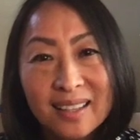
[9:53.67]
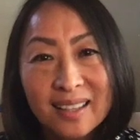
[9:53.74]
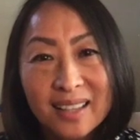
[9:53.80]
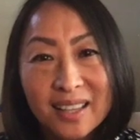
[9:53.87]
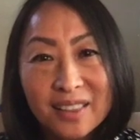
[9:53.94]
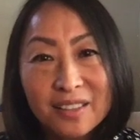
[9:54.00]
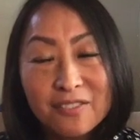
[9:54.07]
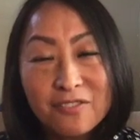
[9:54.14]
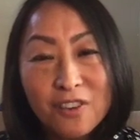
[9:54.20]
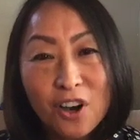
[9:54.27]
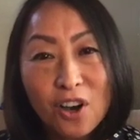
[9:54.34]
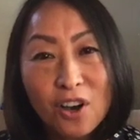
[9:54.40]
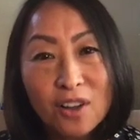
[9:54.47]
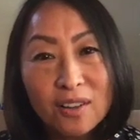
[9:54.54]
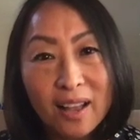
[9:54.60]
In the
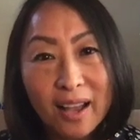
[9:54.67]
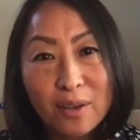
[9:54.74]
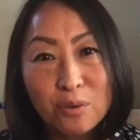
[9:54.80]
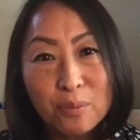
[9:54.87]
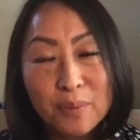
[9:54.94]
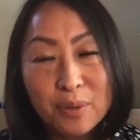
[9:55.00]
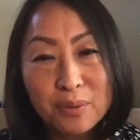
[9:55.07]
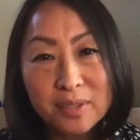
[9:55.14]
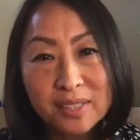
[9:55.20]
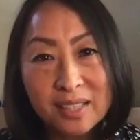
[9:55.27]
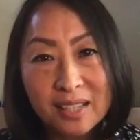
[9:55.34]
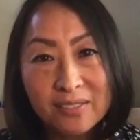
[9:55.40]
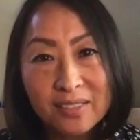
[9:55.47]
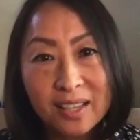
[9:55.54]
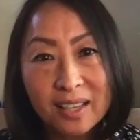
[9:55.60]
fall, I will be
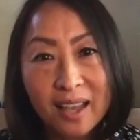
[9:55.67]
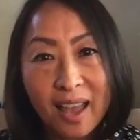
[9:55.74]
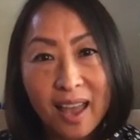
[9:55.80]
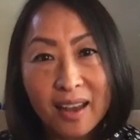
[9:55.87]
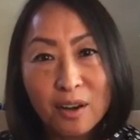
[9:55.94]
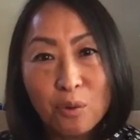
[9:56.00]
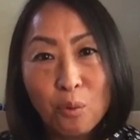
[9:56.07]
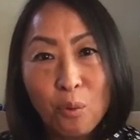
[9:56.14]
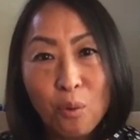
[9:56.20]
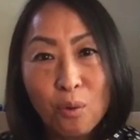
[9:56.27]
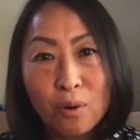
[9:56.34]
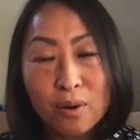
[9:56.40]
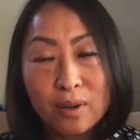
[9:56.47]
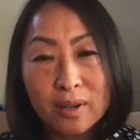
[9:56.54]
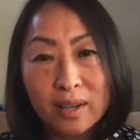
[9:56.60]
receiving an
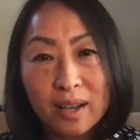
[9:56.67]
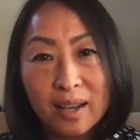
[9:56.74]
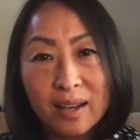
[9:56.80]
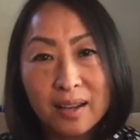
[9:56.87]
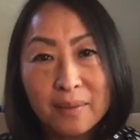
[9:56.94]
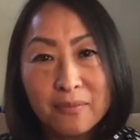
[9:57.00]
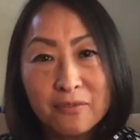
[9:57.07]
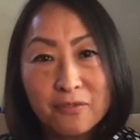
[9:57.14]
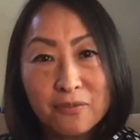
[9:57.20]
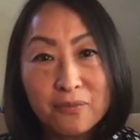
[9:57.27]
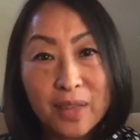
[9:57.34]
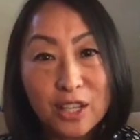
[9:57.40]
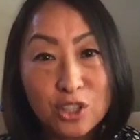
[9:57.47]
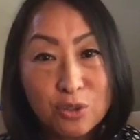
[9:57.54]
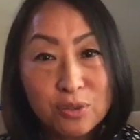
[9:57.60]
award
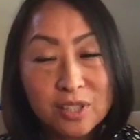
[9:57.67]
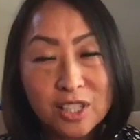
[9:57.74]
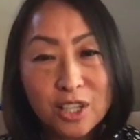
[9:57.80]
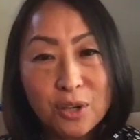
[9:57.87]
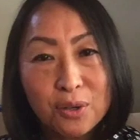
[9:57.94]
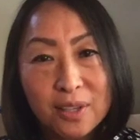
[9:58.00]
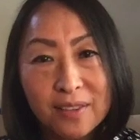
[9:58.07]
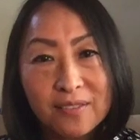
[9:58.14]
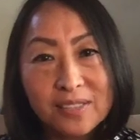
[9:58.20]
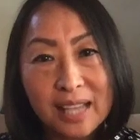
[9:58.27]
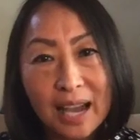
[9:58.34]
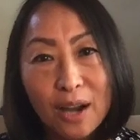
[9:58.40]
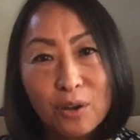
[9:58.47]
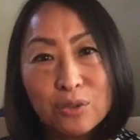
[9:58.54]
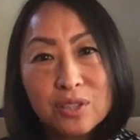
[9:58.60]
that UCO gives
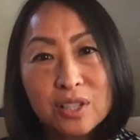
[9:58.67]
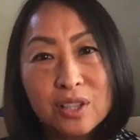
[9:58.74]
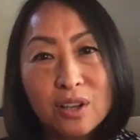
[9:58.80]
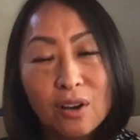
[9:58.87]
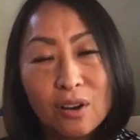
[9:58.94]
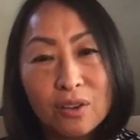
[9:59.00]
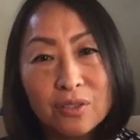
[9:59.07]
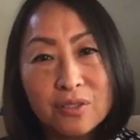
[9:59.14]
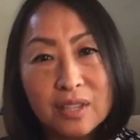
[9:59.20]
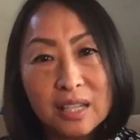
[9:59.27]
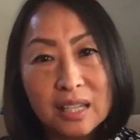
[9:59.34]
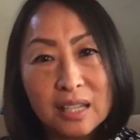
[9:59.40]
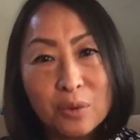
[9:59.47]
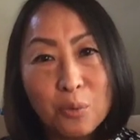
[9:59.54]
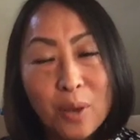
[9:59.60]
out called
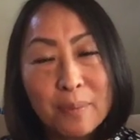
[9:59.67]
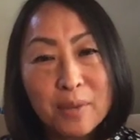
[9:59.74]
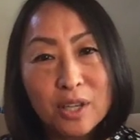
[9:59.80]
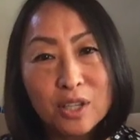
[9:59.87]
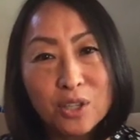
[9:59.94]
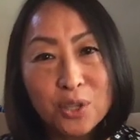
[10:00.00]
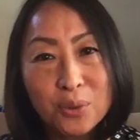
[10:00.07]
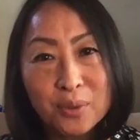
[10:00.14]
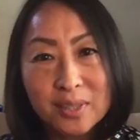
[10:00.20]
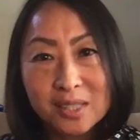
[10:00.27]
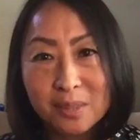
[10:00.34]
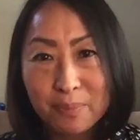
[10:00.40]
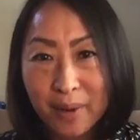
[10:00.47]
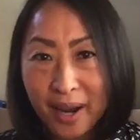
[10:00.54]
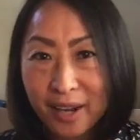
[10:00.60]
the Women Who
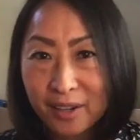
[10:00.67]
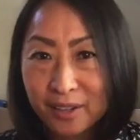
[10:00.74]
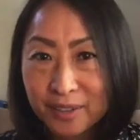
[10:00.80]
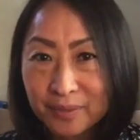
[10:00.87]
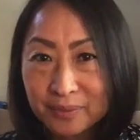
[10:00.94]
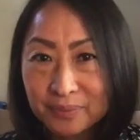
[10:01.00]
Inspire.